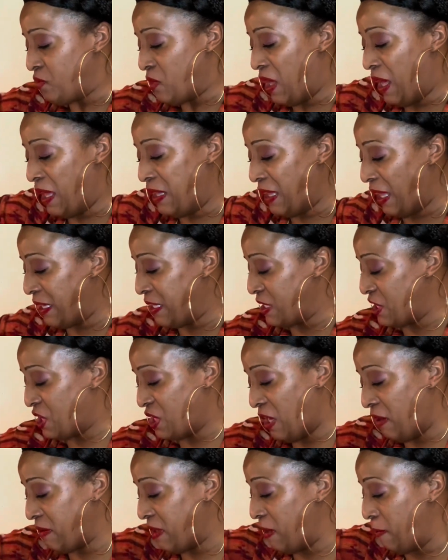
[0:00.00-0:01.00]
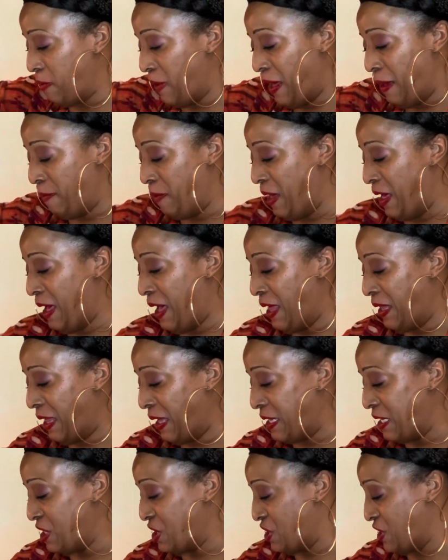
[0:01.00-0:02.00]
I like a chunky pot pie. I
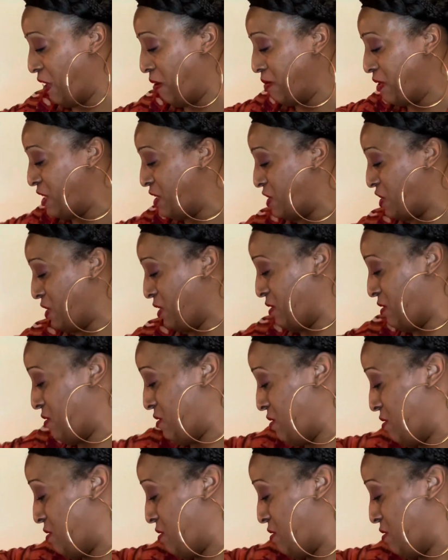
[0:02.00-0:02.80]
like a chunky chunk,